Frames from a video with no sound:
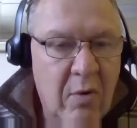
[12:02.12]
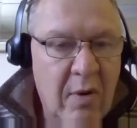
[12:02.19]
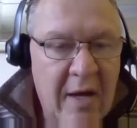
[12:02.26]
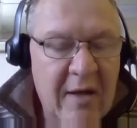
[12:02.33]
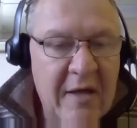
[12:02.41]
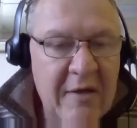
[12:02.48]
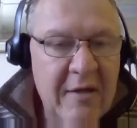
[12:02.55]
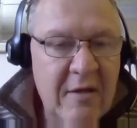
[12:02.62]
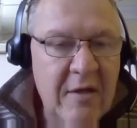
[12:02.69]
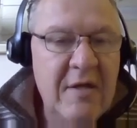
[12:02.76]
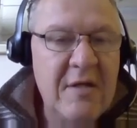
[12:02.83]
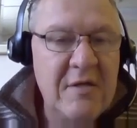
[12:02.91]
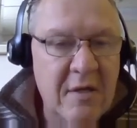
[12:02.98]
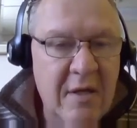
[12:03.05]
I think the
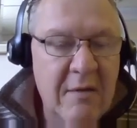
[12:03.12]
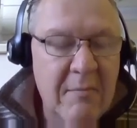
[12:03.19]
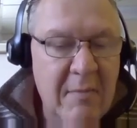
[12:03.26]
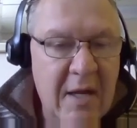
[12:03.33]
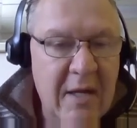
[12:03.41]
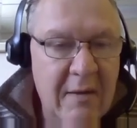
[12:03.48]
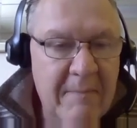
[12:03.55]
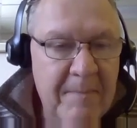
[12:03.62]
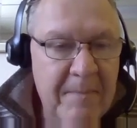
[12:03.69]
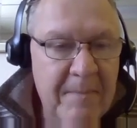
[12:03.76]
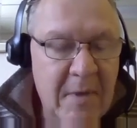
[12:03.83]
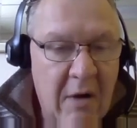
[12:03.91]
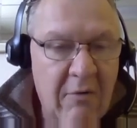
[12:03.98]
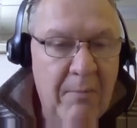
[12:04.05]
needs of the inmate
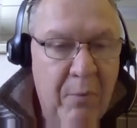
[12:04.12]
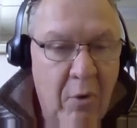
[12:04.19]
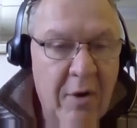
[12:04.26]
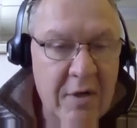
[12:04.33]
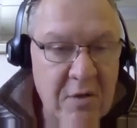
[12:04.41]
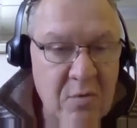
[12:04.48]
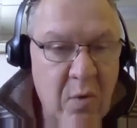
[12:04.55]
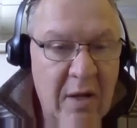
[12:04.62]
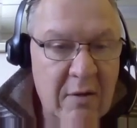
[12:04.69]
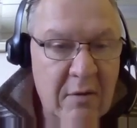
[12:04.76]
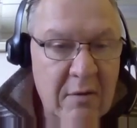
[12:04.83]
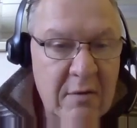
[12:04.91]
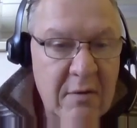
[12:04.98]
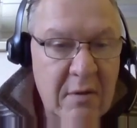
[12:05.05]
are important as
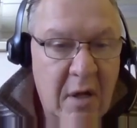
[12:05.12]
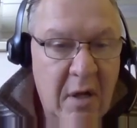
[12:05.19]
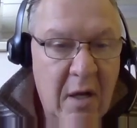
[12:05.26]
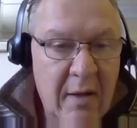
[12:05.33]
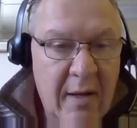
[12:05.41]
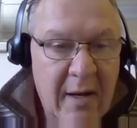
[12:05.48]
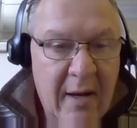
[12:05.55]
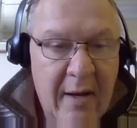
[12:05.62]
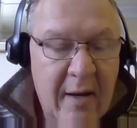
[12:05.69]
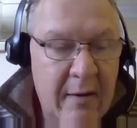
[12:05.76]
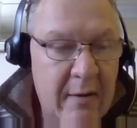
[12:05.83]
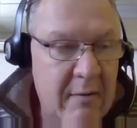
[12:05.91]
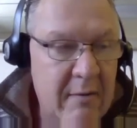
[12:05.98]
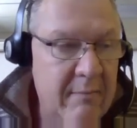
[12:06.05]
well.
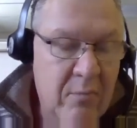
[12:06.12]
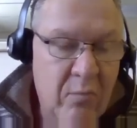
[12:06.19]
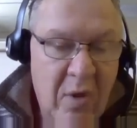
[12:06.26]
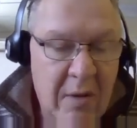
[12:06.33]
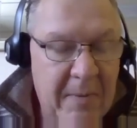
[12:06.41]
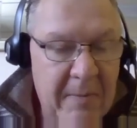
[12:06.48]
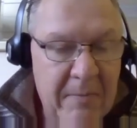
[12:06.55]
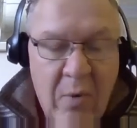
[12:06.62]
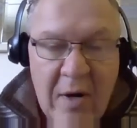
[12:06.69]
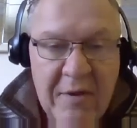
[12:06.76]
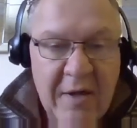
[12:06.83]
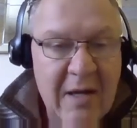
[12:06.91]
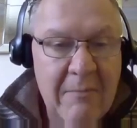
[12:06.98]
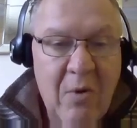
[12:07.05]
And whether people want
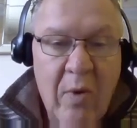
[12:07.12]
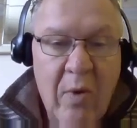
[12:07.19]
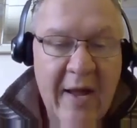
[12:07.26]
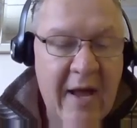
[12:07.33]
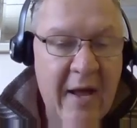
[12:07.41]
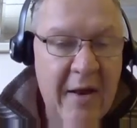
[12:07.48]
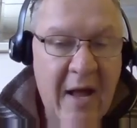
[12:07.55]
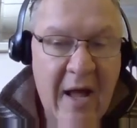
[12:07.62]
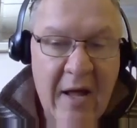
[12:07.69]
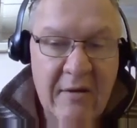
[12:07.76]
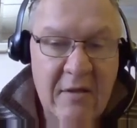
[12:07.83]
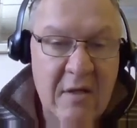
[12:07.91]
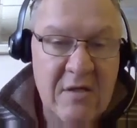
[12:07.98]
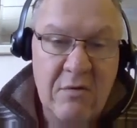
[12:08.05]
to think I'm a white hat or not,
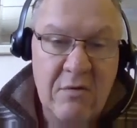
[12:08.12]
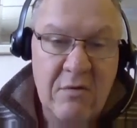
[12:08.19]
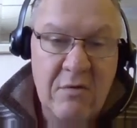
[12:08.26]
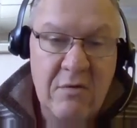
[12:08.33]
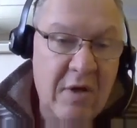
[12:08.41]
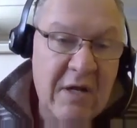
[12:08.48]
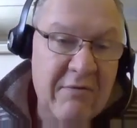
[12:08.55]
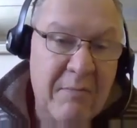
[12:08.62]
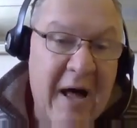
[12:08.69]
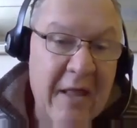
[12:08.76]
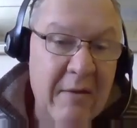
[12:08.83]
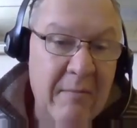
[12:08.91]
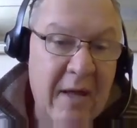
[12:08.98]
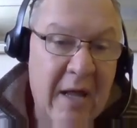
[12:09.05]
it doesn't really never
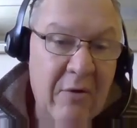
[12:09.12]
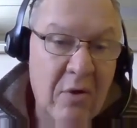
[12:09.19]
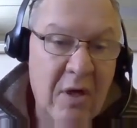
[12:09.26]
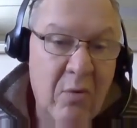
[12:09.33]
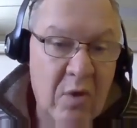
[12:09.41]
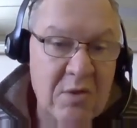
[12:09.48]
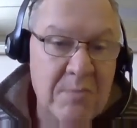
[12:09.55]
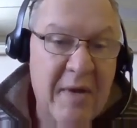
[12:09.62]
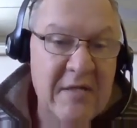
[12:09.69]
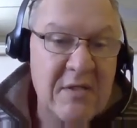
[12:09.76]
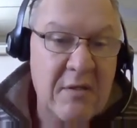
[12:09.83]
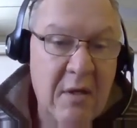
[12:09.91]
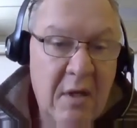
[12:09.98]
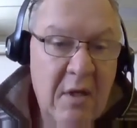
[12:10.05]
bother me. I look at what's
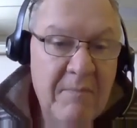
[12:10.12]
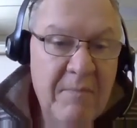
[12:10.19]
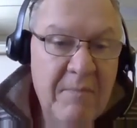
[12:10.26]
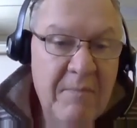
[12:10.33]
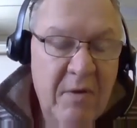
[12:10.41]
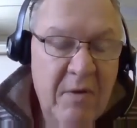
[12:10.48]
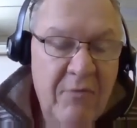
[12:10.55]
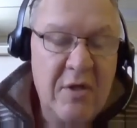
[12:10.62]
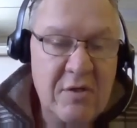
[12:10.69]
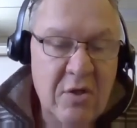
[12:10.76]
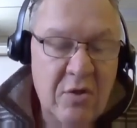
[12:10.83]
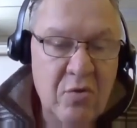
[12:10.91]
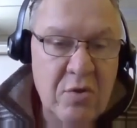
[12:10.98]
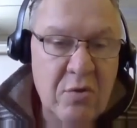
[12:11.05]
best for the
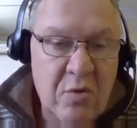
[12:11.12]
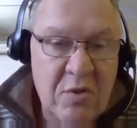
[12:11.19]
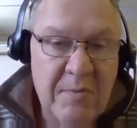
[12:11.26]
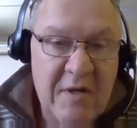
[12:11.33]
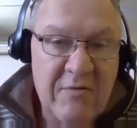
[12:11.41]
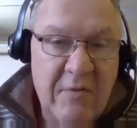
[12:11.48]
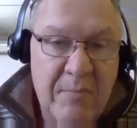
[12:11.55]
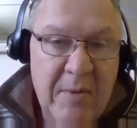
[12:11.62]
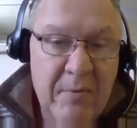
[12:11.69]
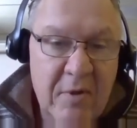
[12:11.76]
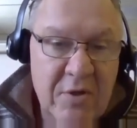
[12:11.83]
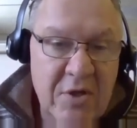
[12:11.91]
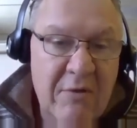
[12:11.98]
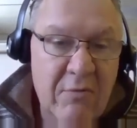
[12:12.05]
institution, what's best for people
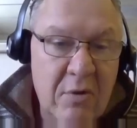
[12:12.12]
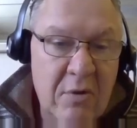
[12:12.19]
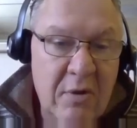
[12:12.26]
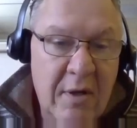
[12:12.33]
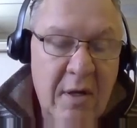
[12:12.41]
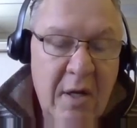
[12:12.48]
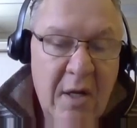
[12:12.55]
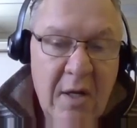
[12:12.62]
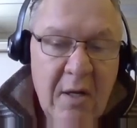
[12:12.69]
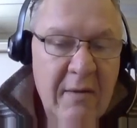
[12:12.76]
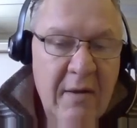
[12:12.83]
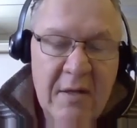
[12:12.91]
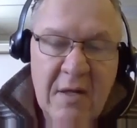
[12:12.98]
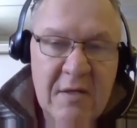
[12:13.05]
in general.
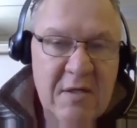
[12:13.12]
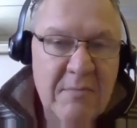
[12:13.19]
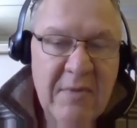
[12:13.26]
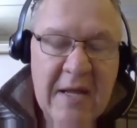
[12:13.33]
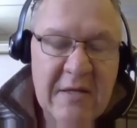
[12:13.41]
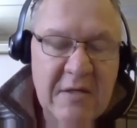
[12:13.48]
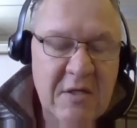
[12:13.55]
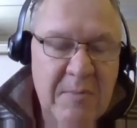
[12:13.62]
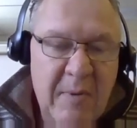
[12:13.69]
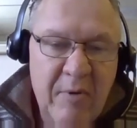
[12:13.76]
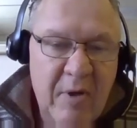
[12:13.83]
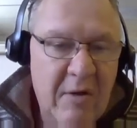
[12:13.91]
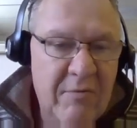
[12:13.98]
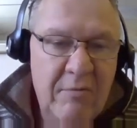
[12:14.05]
And sometimes these
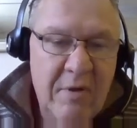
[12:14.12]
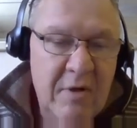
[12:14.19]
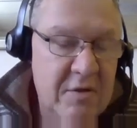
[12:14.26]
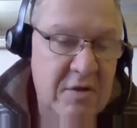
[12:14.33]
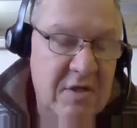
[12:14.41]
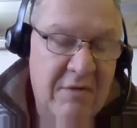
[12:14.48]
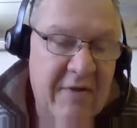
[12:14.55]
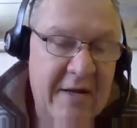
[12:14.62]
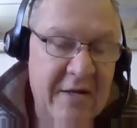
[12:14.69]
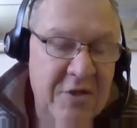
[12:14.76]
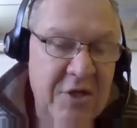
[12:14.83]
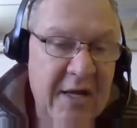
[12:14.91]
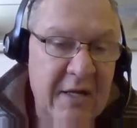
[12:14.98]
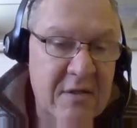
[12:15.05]
people just never had a
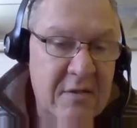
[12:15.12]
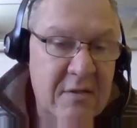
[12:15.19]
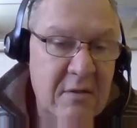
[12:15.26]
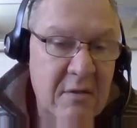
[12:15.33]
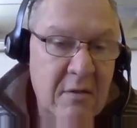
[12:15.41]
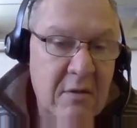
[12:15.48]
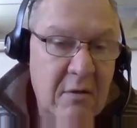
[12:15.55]
chance.